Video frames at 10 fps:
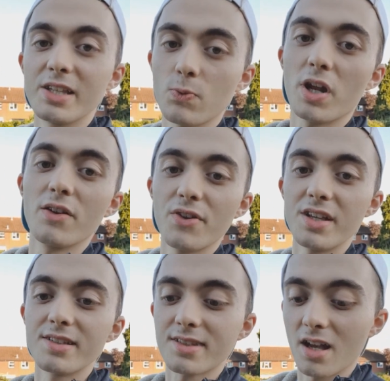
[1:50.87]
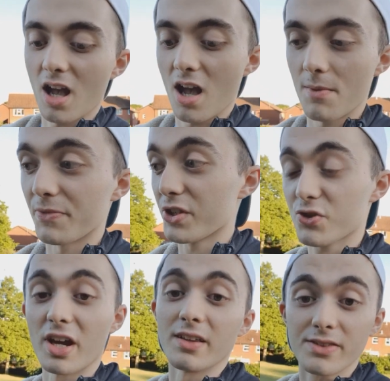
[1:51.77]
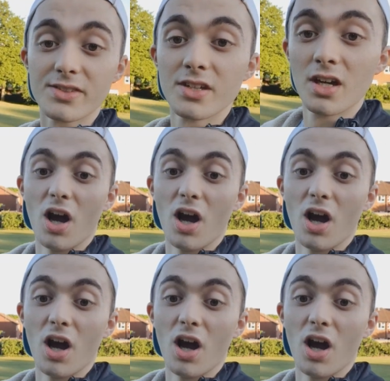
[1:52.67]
is one of his strengths.